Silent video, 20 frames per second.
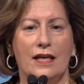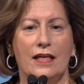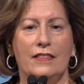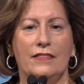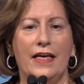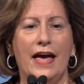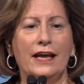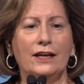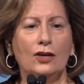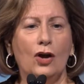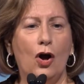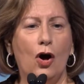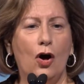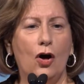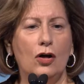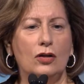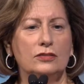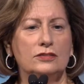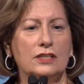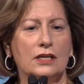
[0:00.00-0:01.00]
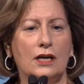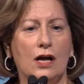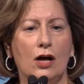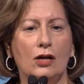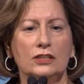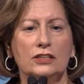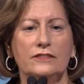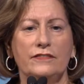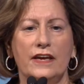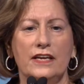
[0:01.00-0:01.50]
that call to
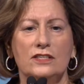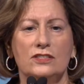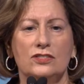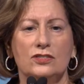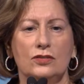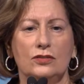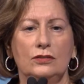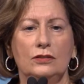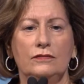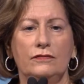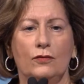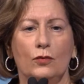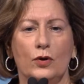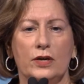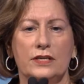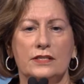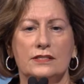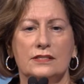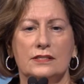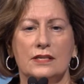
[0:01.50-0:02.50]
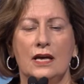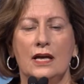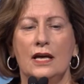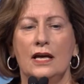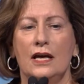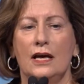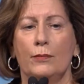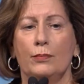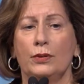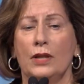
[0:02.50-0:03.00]
cultivate student voice
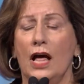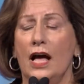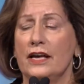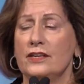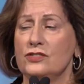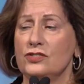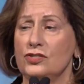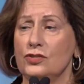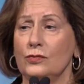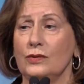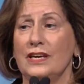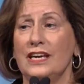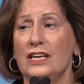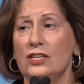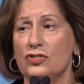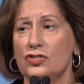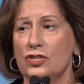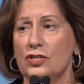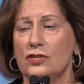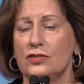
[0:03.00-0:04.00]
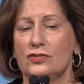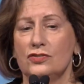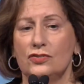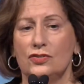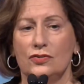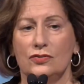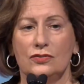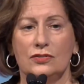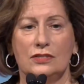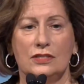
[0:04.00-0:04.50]
applies to each
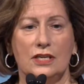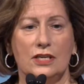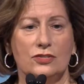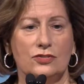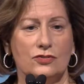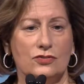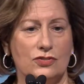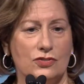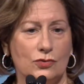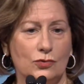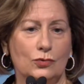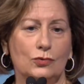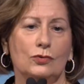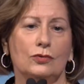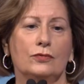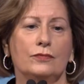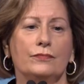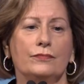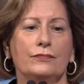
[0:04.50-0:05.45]
student in your school.